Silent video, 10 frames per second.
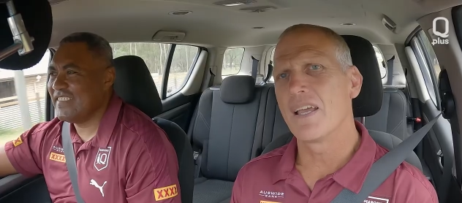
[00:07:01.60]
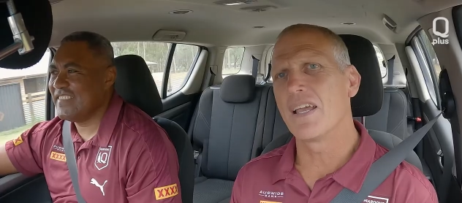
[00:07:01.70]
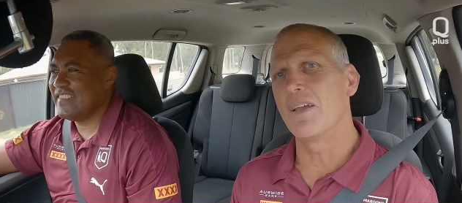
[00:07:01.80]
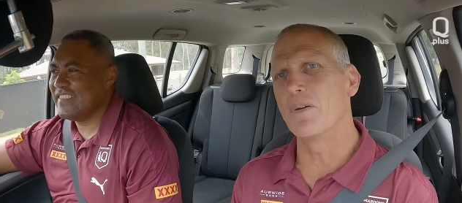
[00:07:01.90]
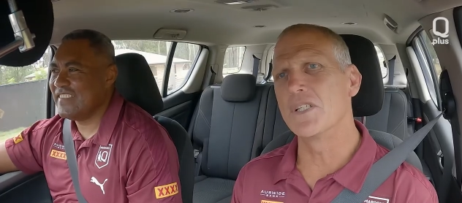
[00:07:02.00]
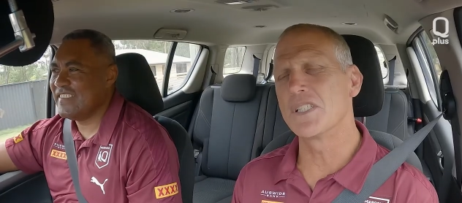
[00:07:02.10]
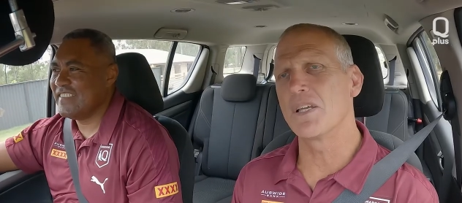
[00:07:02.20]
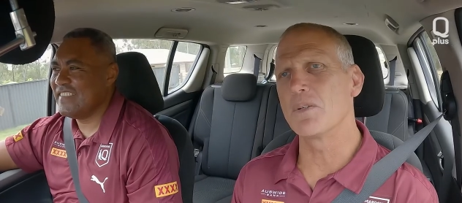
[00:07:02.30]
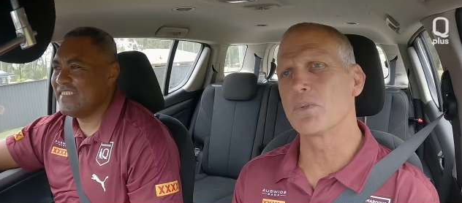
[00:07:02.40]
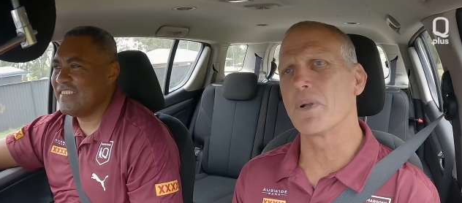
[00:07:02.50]
Speaker 1: But it was
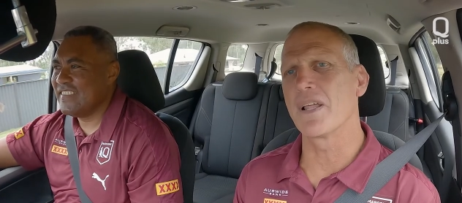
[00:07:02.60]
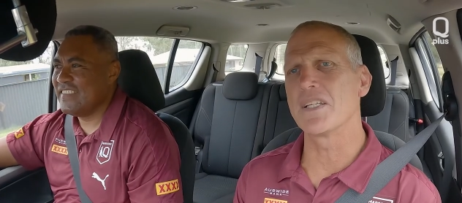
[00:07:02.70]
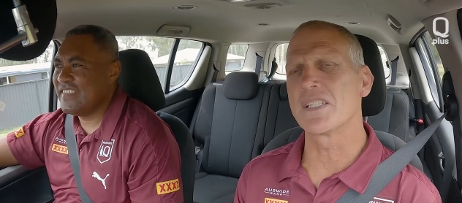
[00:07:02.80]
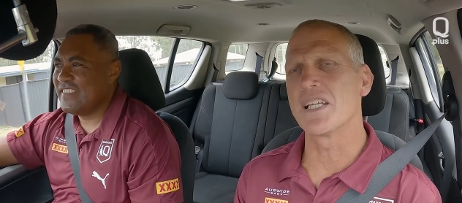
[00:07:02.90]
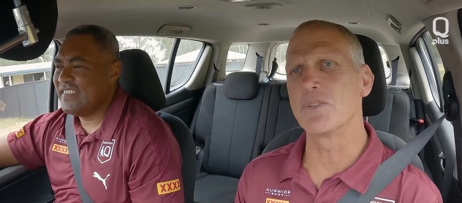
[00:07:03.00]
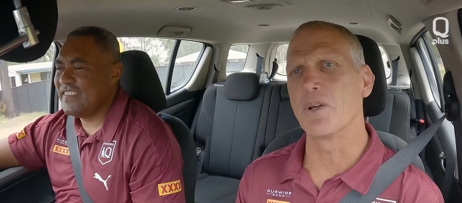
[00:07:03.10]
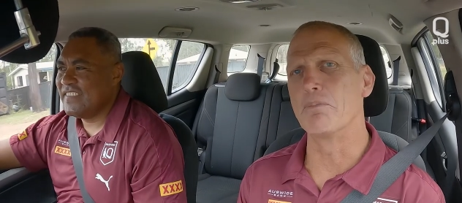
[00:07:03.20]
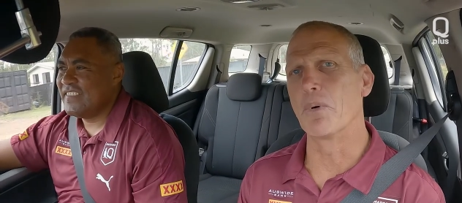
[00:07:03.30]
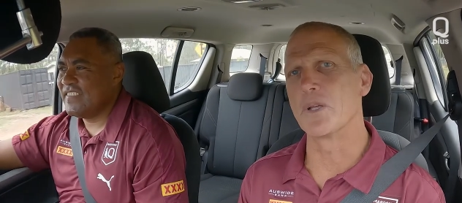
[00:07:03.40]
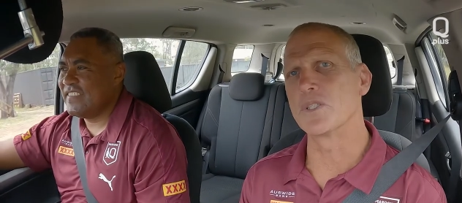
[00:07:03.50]
it was one of those things where
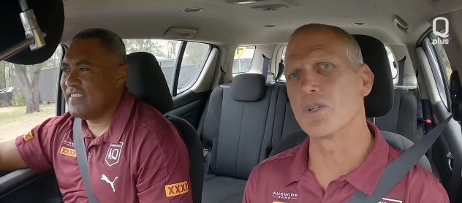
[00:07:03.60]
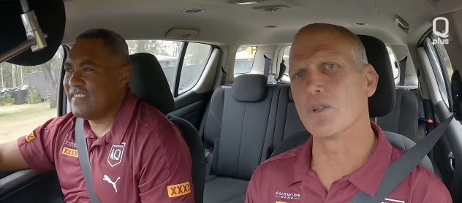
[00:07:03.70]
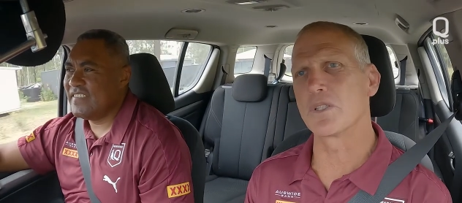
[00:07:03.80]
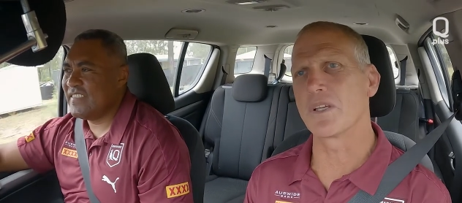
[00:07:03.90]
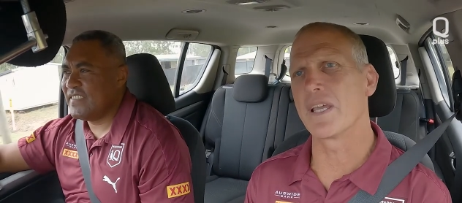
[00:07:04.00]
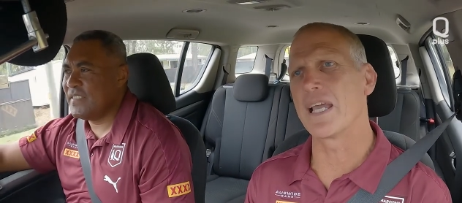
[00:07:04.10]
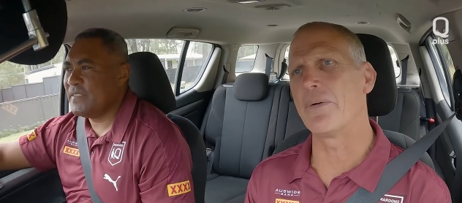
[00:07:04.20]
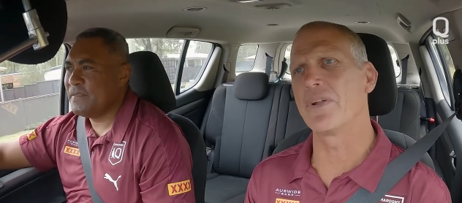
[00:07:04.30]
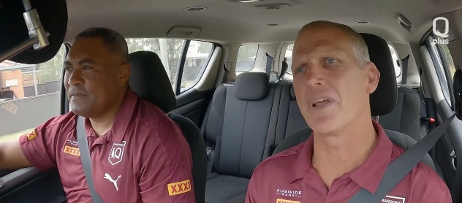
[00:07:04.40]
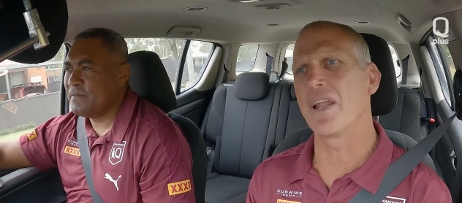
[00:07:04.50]
boarding schools, like you
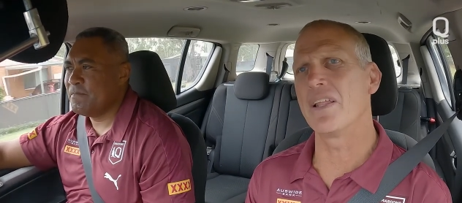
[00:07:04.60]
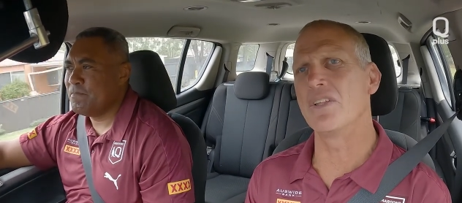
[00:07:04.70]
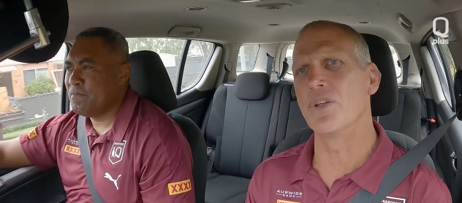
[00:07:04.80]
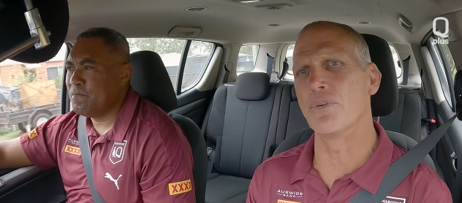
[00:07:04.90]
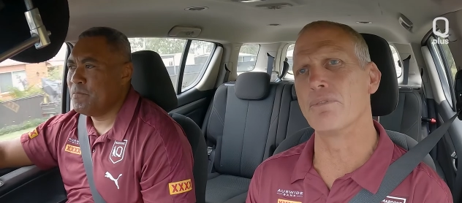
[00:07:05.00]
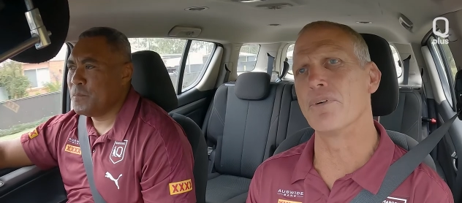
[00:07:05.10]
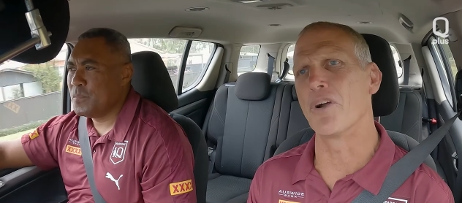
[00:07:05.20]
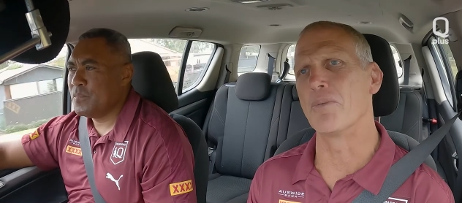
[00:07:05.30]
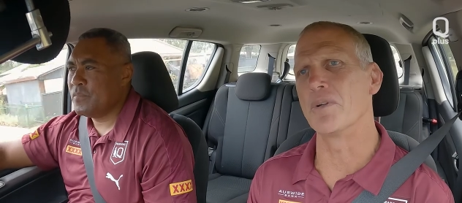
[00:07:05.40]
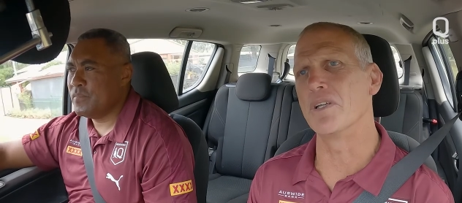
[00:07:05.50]
go into any new
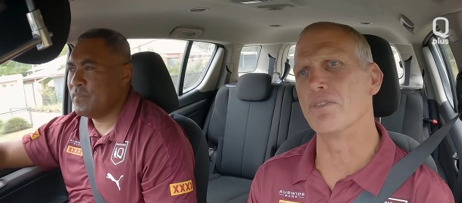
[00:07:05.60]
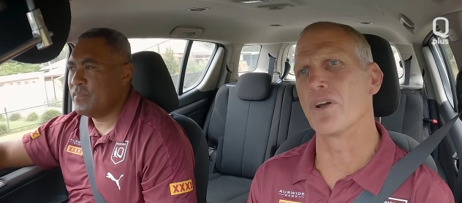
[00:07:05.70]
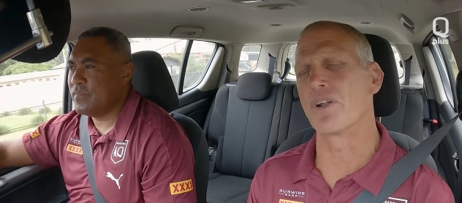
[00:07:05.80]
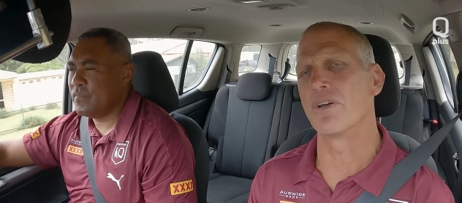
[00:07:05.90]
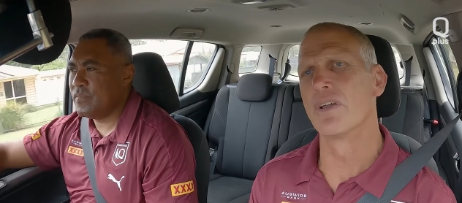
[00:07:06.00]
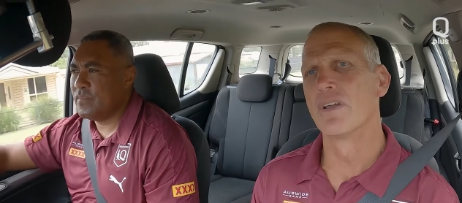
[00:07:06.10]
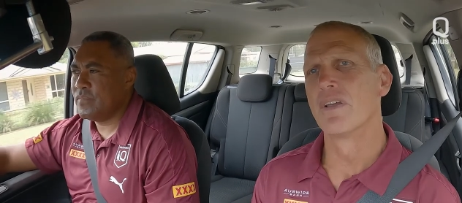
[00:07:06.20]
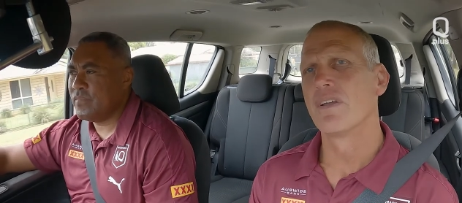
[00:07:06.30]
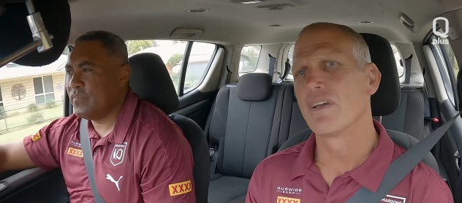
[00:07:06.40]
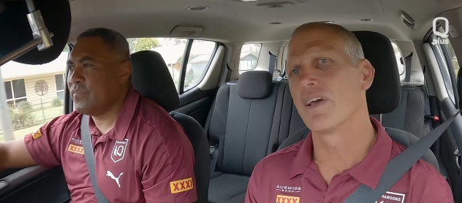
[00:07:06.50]
environment, you've got to
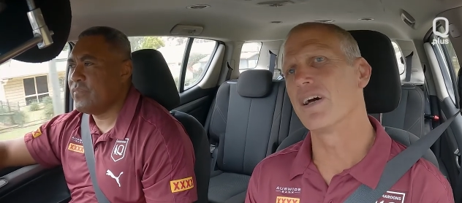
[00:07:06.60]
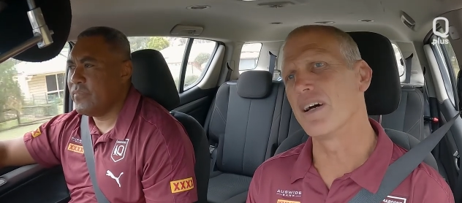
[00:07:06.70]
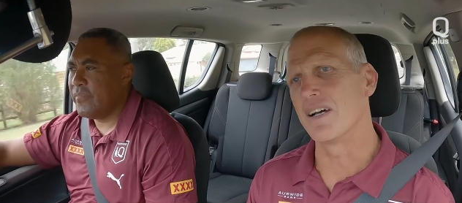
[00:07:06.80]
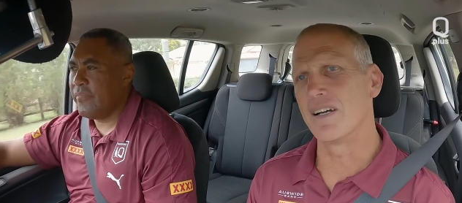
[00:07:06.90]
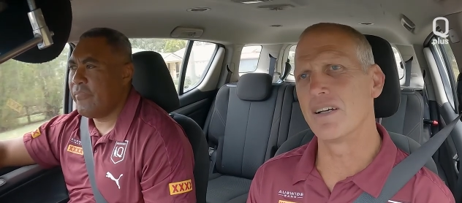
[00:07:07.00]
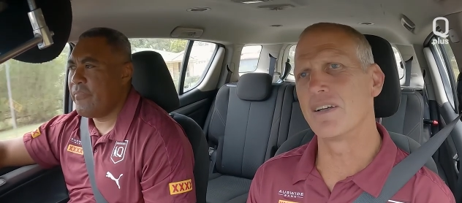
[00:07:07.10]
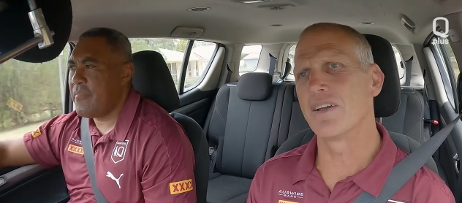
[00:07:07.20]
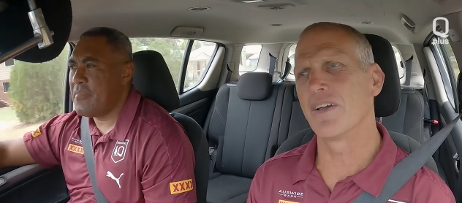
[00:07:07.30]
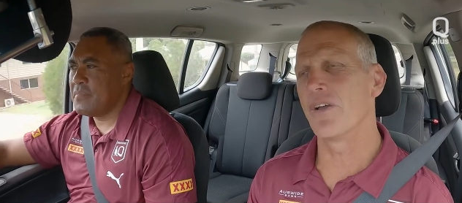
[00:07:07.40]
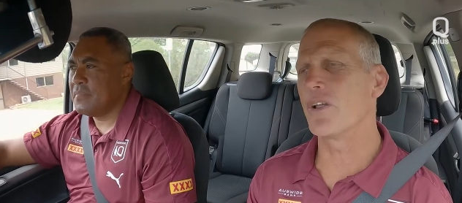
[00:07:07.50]
uh,
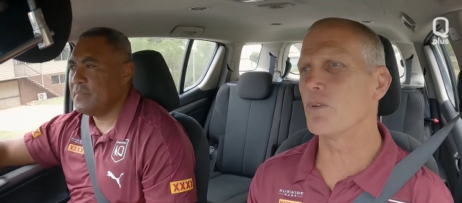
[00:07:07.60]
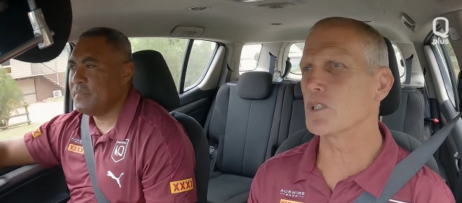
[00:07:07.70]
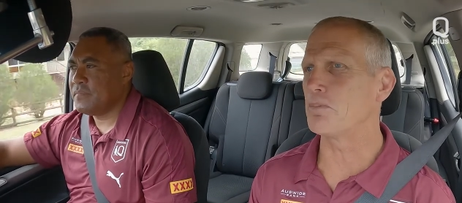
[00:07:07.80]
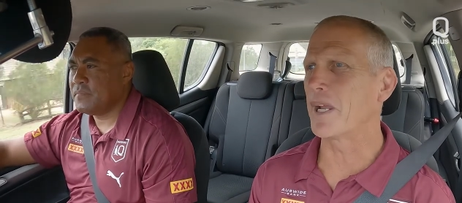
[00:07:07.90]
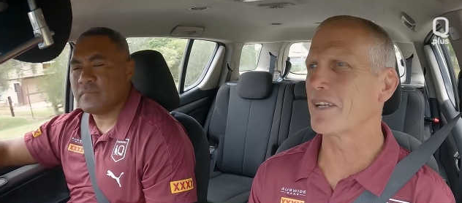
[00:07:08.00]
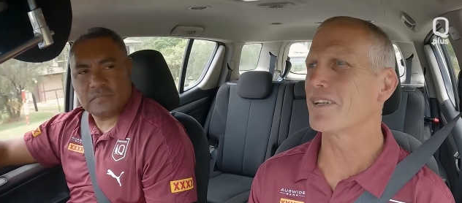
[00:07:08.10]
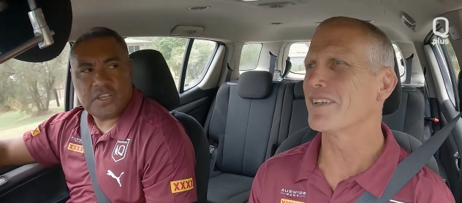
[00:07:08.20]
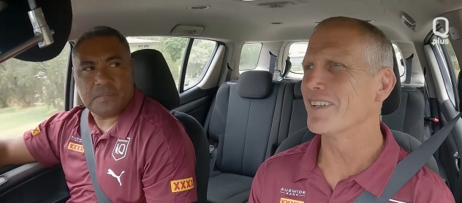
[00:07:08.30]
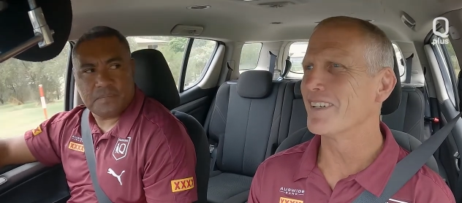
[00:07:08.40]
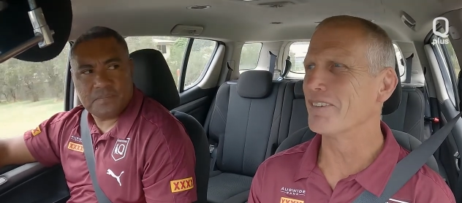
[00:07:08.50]
earn respect
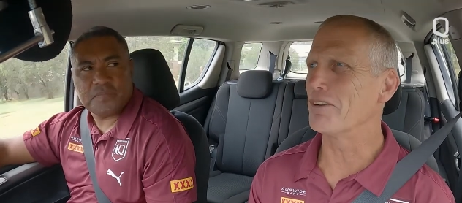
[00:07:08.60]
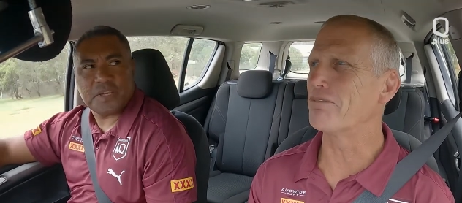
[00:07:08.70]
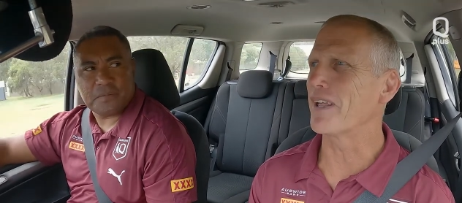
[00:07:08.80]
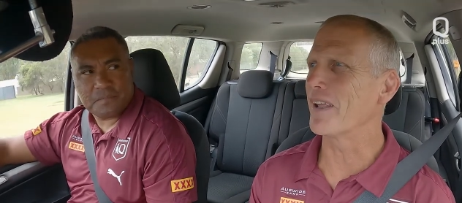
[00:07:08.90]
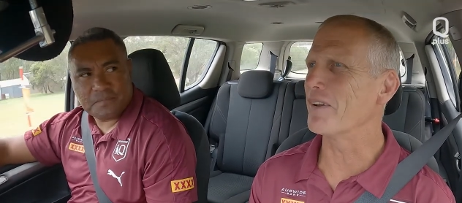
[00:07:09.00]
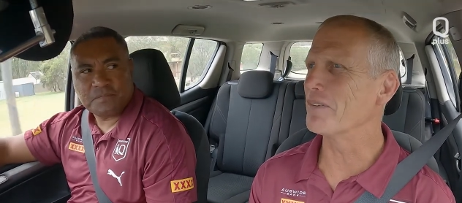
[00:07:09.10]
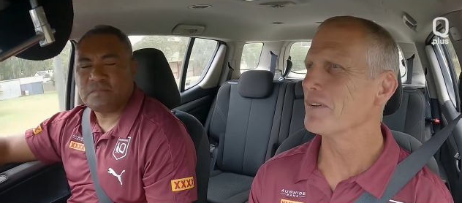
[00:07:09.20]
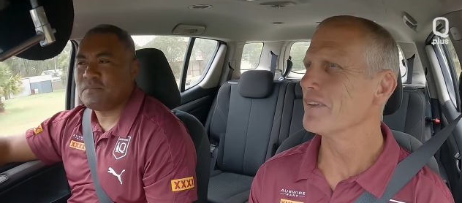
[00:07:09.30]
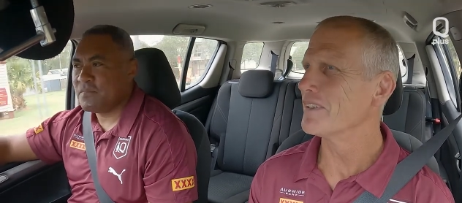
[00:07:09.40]
yeah. of your yeah. fellow